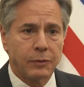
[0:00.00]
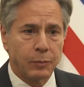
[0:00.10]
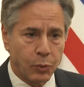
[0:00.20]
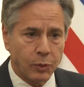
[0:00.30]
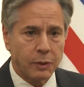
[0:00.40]
It's
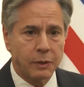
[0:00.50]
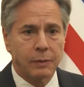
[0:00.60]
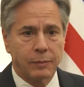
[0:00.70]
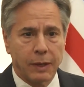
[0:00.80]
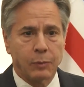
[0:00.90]
important,
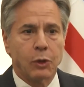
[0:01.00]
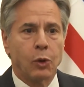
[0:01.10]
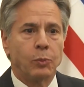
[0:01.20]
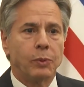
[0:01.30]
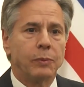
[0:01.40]
and we
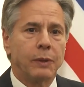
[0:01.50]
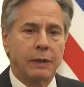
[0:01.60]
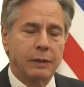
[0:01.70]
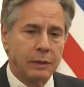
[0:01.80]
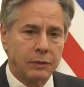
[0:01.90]
hope that it
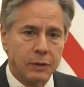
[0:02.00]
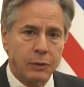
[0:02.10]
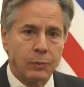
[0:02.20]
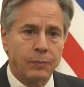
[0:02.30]
can continue.